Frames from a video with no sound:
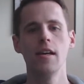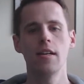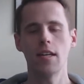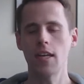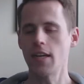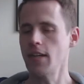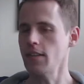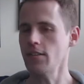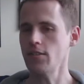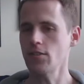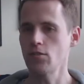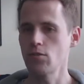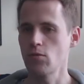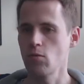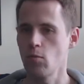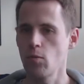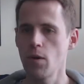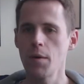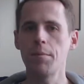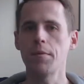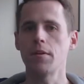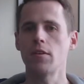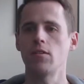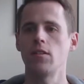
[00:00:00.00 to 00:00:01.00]
Characters
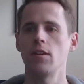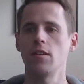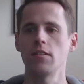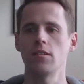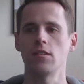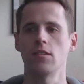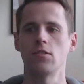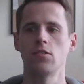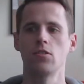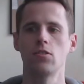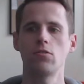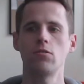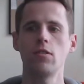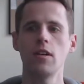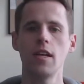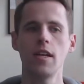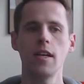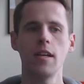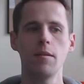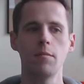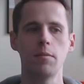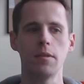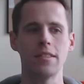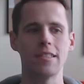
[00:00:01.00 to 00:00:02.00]
whip across the
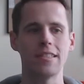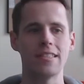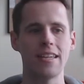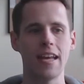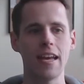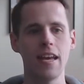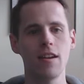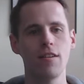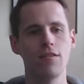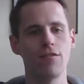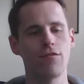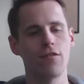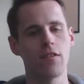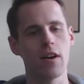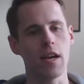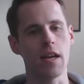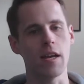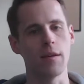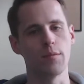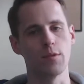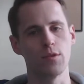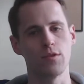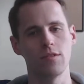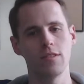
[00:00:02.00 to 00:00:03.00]
screen but stay in
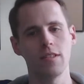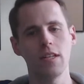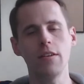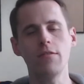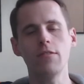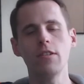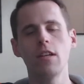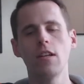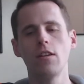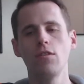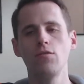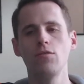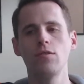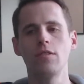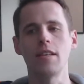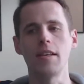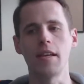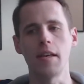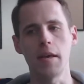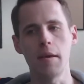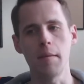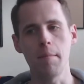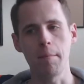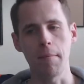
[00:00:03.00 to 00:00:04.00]
frame so as never to lose the
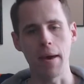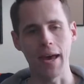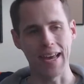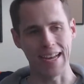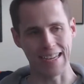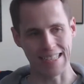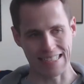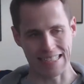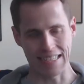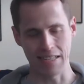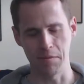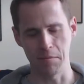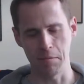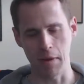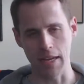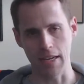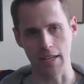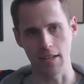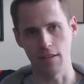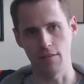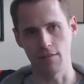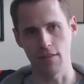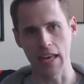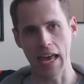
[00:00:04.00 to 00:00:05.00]
impact and might
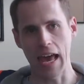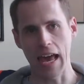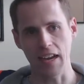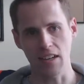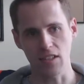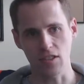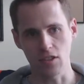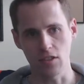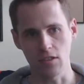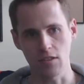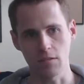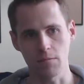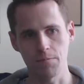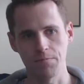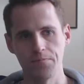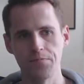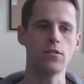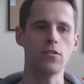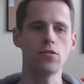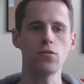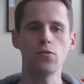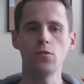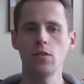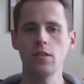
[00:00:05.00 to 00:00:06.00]
of the action.
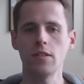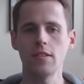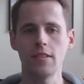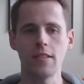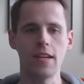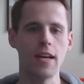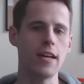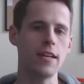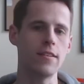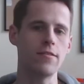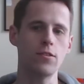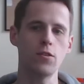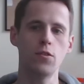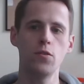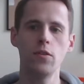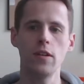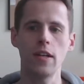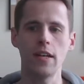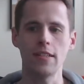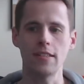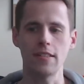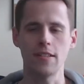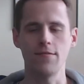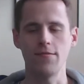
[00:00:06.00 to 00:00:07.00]
Swords, knives,
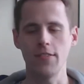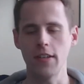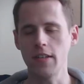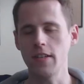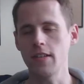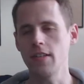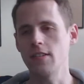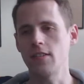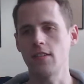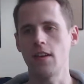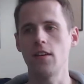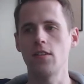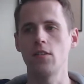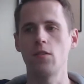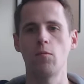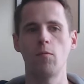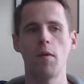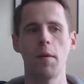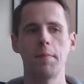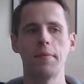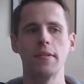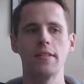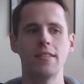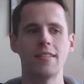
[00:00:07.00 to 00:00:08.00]
kunais, and various other
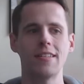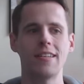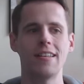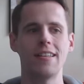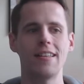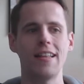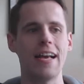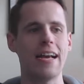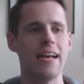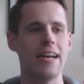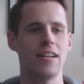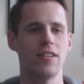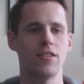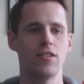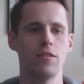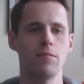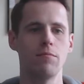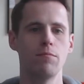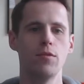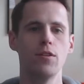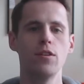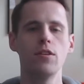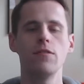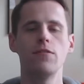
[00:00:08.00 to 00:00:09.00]
weapons clash in
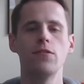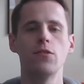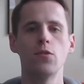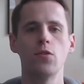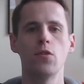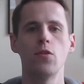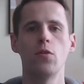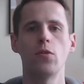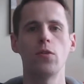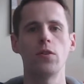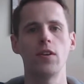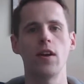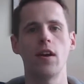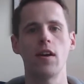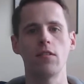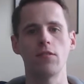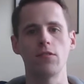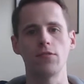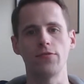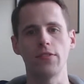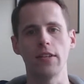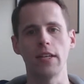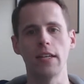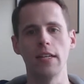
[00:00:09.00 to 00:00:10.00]
beautiful
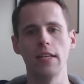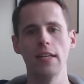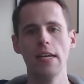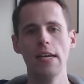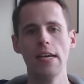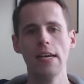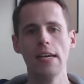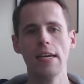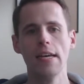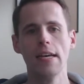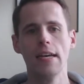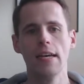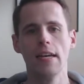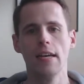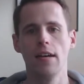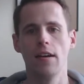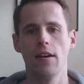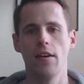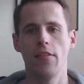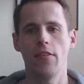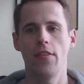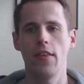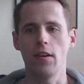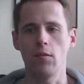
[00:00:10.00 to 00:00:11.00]
choreography
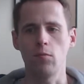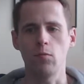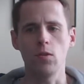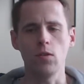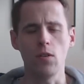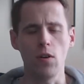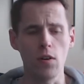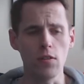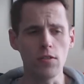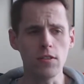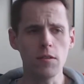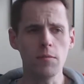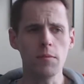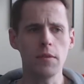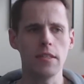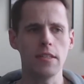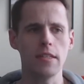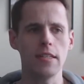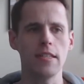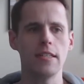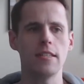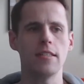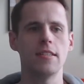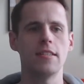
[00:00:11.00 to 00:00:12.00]
that will
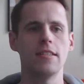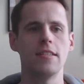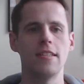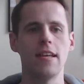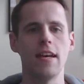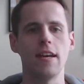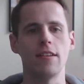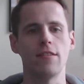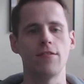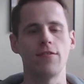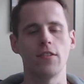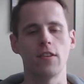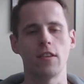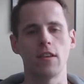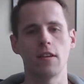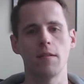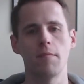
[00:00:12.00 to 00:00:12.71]
ultimately lead to death for the